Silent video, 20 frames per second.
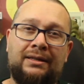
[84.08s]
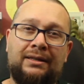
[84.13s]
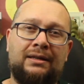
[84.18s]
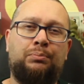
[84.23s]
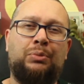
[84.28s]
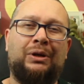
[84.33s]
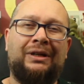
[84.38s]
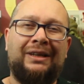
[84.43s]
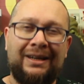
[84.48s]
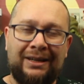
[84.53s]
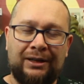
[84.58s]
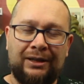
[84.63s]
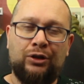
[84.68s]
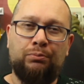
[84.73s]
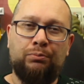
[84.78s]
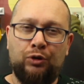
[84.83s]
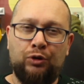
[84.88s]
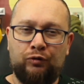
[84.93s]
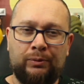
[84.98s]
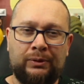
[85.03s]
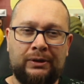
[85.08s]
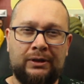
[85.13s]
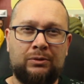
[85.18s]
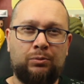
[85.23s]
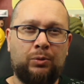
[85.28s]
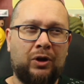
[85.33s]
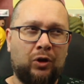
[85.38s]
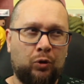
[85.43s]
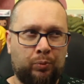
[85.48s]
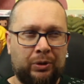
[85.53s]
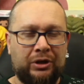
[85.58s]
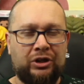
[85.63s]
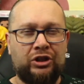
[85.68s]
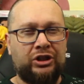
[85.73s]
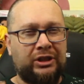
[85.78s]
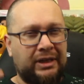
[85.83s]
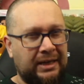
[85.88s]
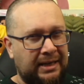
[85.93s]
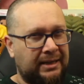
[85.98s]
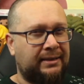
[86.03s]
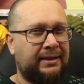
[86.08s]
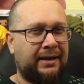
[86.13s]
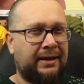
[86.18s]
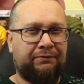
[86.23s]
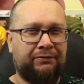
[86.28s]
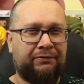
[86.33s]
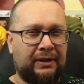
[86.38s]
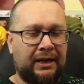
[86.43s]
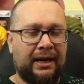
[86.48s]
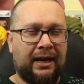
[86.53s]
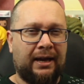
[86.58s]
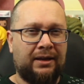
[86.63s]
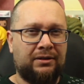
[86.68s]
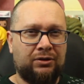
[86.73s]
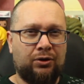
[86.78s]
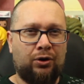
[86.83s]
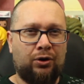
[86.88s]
a political movement as well, but she definitely has her